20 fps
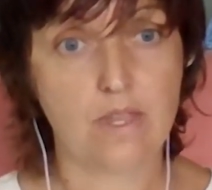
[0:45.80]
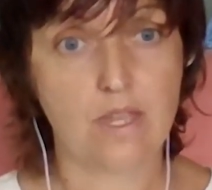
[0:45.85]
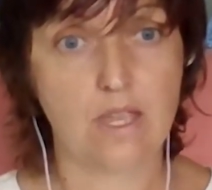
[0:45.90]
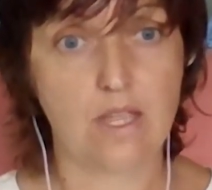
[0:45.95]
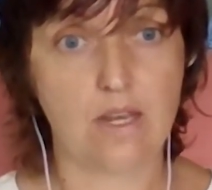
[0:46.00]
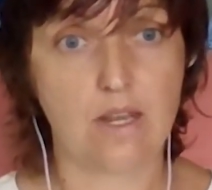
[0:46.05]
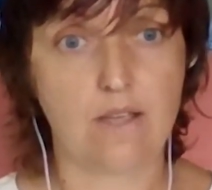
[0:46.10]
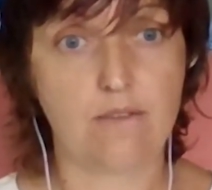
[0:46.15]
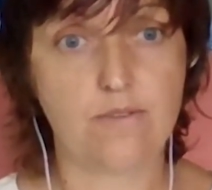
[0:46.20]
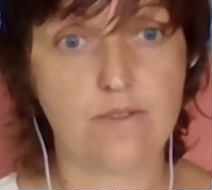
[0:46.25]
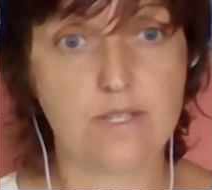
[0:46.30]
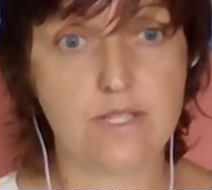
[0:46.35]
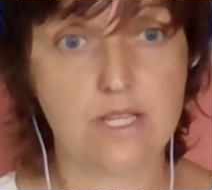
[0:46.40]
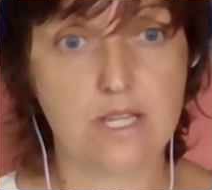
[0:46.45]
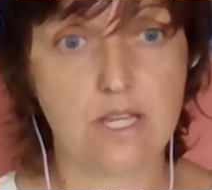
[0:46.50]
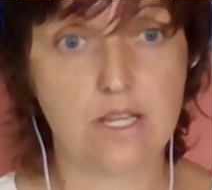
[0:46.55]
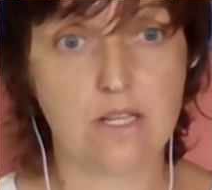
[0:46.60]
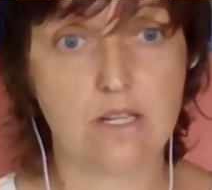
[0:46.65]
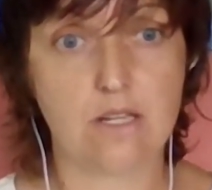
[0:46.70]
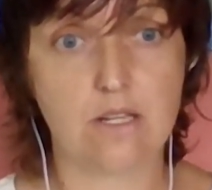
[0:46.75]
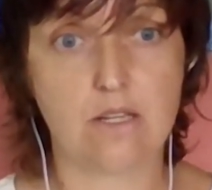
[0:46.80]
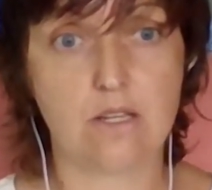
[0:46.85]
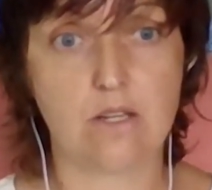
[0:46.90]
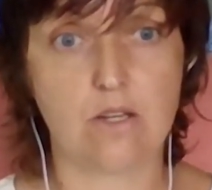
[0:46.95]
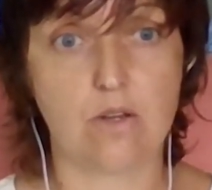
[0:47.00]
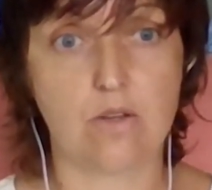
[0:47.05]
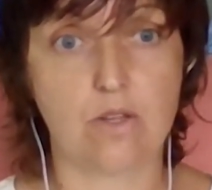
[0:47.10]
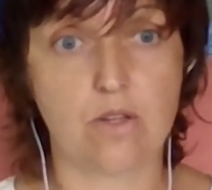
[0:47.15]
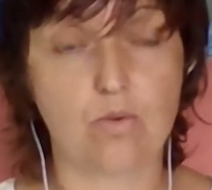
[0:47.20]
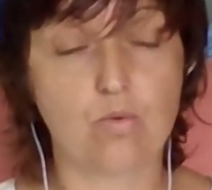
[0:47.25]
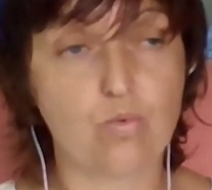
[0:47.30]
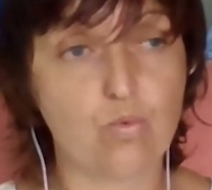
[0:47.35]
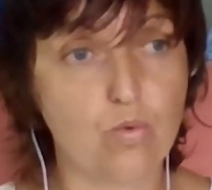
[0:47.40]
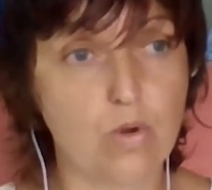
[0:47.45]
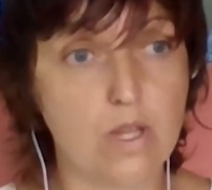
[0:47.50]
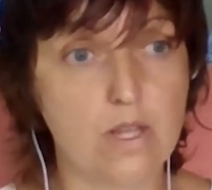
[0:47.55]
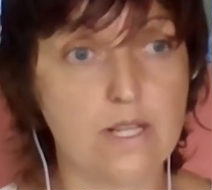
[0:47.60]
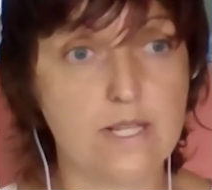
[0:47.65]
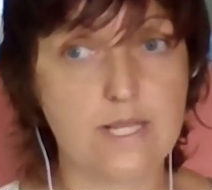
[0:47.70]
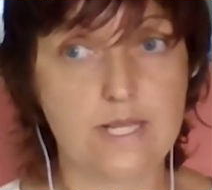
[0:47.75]
And I've seen, the
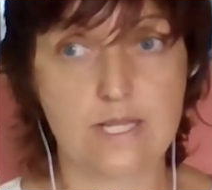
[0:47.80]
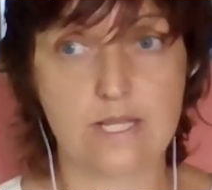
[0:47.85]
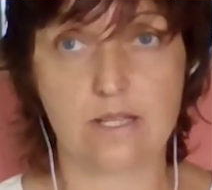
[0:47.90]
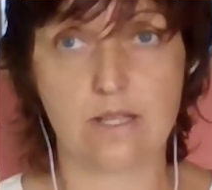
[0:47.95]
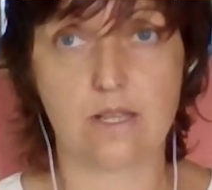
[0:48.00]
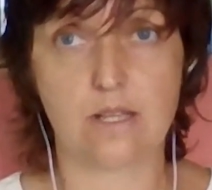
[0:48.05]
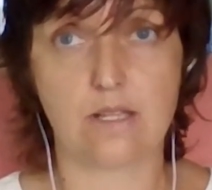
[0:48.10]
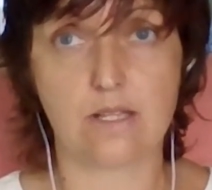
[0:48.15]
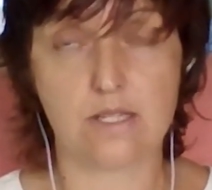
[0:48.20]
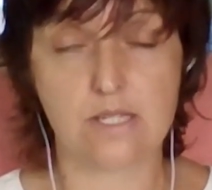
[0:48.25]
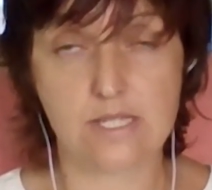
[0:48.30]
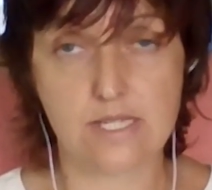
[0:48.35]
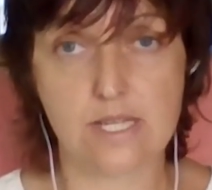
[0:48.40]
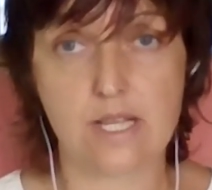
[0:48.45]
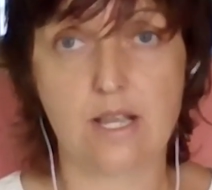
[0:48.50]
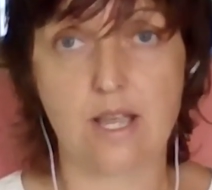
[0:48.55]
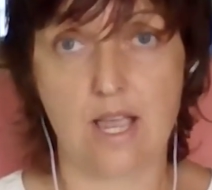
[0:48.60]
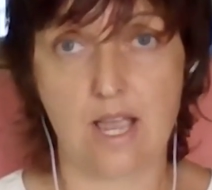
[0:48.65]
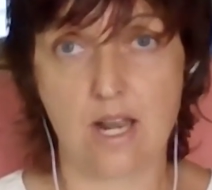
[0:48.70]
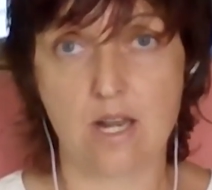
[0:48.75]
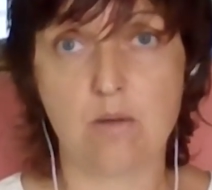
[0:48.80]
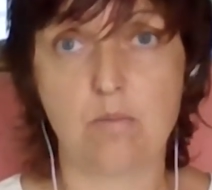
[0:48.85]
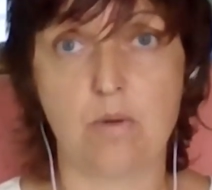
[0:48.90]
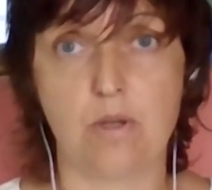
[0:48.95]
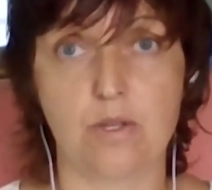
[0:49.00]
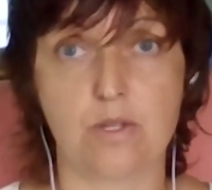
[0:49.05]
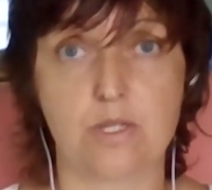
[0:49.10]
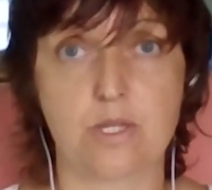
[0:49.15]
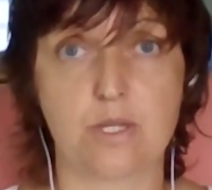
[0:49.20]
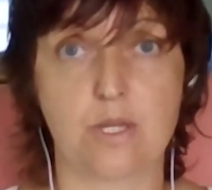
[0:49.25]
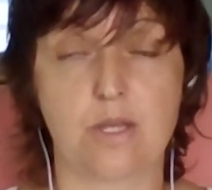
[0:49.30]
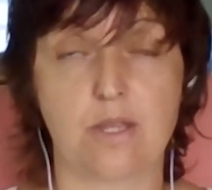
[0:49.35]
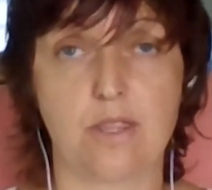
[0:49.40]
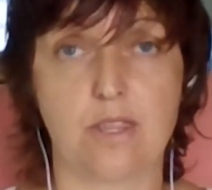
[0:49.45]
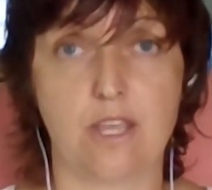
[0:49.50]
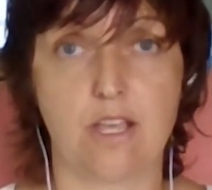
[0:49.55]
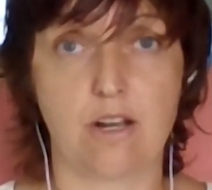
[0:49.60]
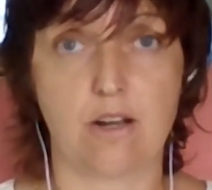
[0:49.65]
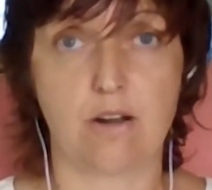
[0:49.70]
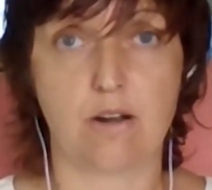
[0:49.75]
really sick animals
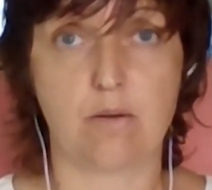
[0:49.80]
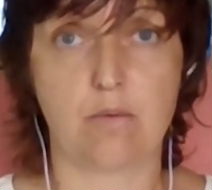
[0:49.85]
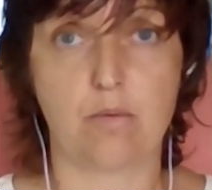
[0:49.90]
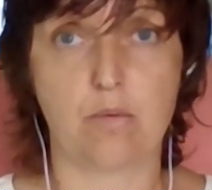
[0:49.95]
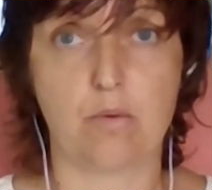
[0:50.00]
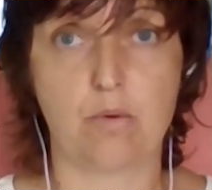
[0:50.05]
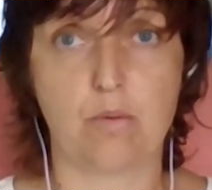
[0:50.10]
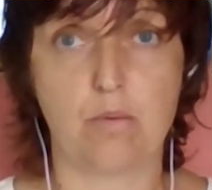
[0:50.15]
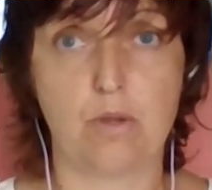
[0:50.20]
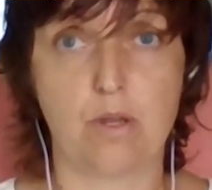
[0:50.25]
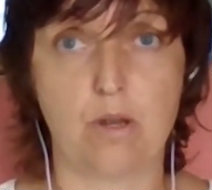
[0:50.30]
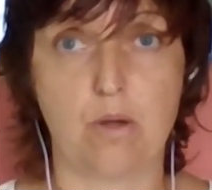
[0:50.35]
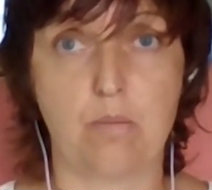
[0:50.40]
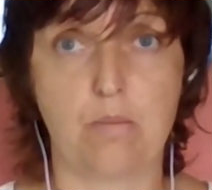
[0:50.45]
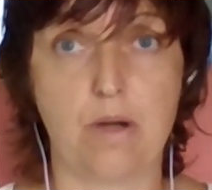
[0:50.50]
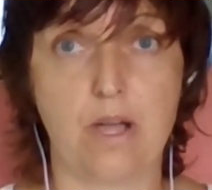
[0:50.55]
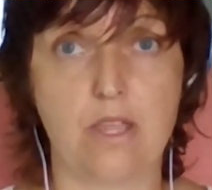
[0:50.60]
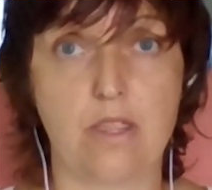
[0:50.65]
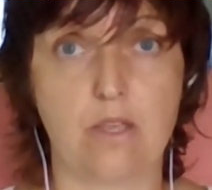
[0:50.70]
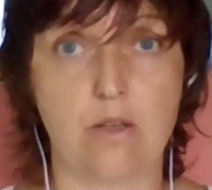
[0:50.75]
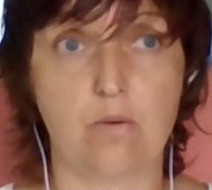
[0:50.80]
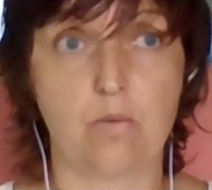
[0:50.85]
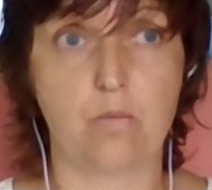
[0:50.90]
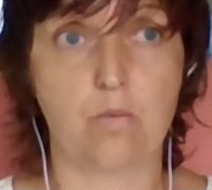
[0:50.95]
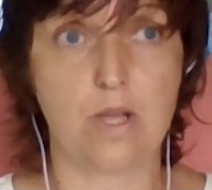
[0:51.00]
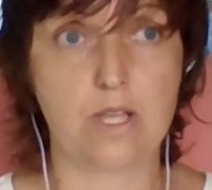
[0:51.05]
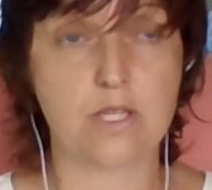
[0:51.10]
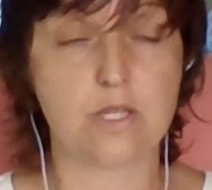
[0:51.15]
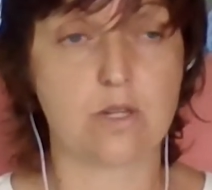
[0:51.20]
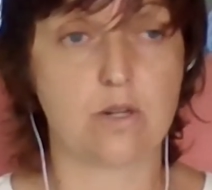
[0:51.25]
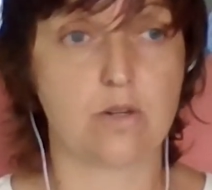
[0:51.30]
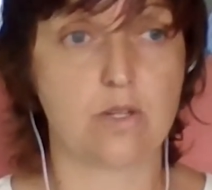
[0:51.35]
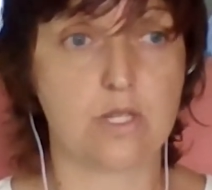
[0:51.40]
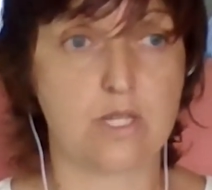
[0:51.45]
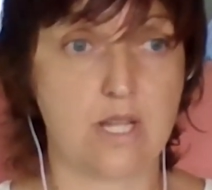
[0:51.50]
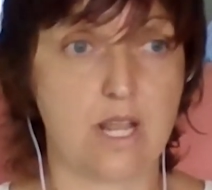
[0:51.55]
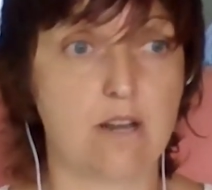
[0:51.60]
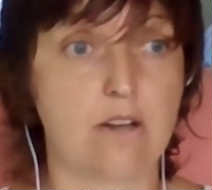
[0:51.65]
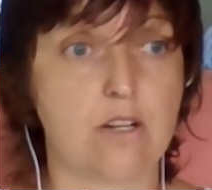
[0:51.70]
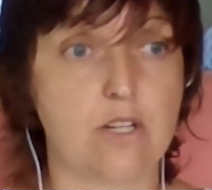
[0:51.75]
that, by the Western
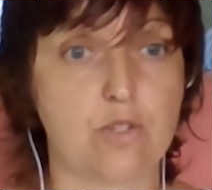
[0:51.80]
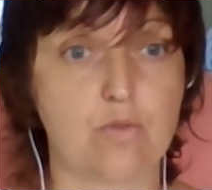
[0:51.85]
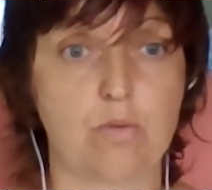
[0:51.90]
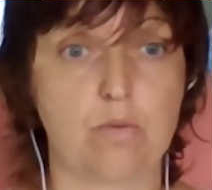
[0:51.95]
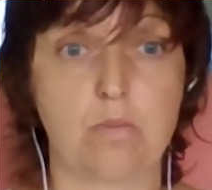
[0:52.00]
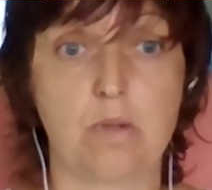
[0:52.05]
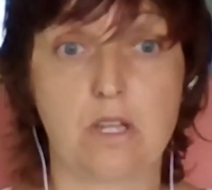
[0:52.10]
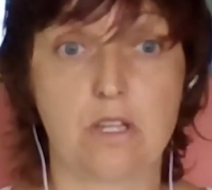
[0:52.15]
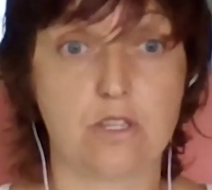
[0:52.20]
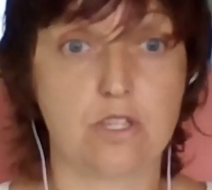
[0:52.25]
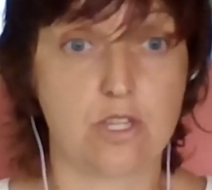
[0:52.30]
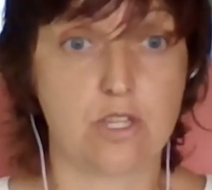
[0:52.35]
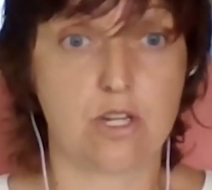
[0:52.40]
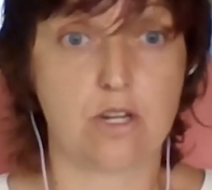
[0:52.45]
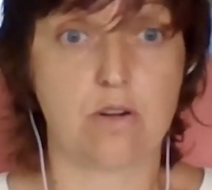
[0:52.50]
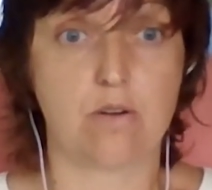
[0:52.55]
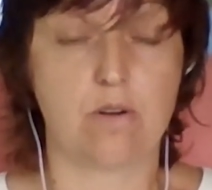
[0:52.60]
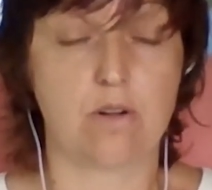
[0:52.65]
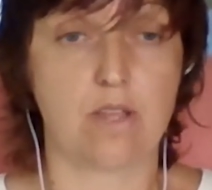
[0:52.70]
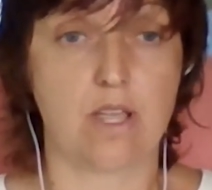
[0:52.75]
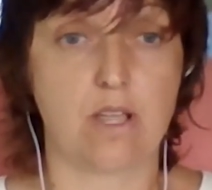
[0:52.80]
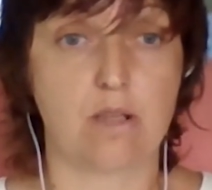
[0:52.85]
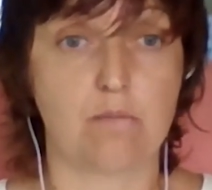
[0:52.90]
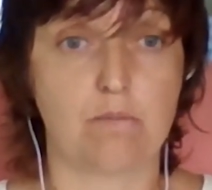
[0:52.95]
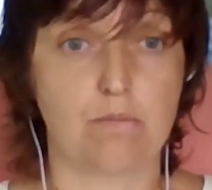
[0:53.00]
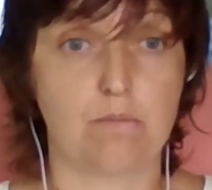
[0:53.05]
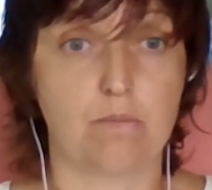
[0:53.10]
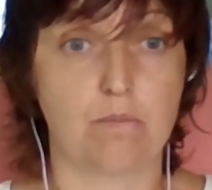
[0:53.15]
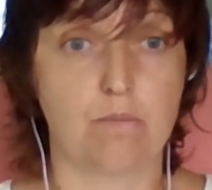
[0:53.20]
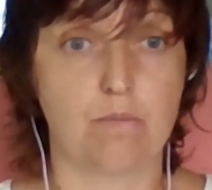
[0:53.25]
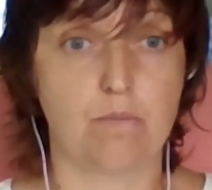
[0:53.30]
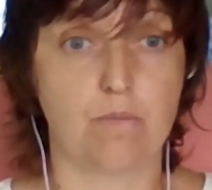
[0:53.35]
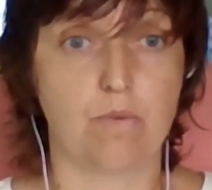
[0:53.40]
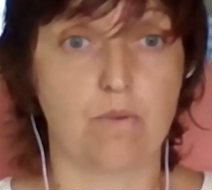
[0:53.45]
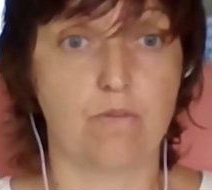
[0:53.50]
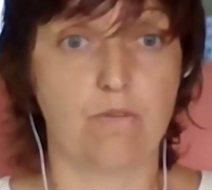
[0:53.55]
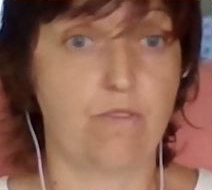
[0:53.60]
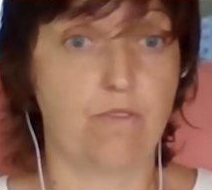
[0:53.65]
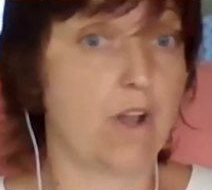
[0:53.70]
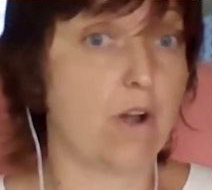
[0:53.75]
standards would be considered like
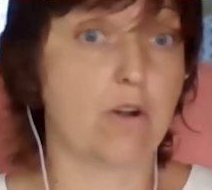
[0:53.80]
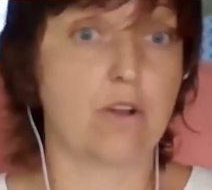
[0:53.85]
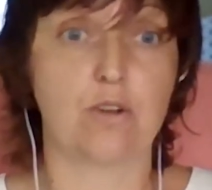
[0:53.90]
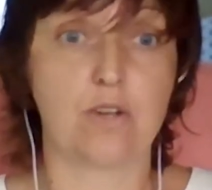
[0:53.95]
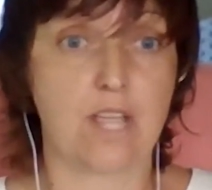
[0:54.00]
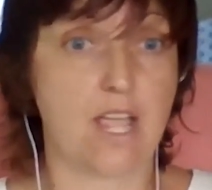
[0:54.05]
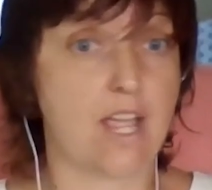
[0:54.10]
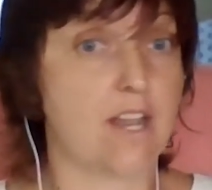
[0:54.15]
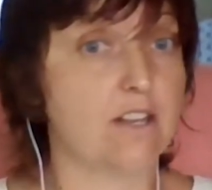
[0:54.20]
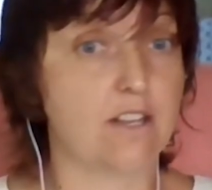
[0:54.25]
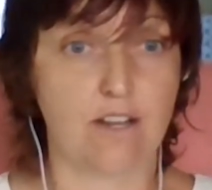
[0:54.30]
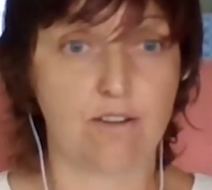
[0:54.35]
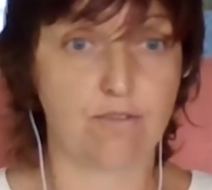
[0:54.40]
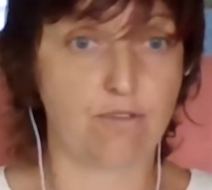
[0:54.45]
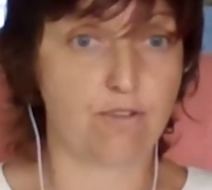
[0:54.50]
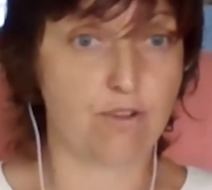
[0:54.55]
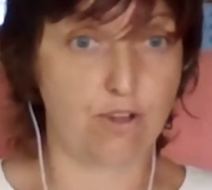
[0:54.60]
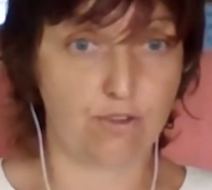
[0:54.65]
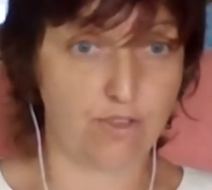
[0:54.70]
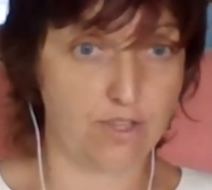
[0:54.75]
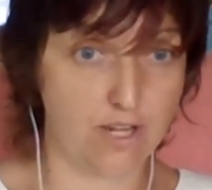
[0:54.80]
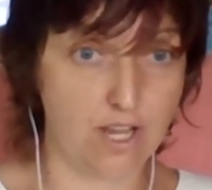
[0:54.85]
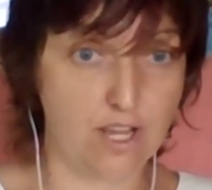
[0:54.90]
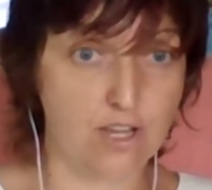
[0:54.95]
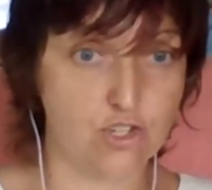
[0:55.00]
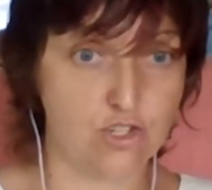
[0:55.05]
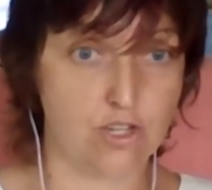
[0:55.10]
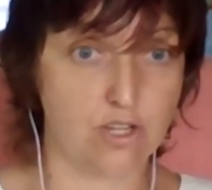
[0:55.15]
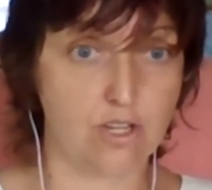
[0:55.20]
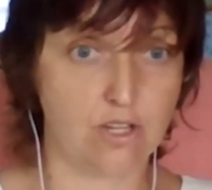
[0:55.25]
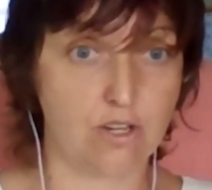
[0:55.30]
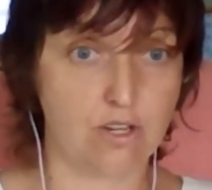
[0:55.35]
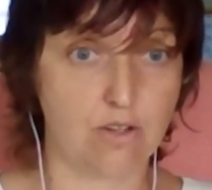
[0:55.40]
very good candidate for euthanasia.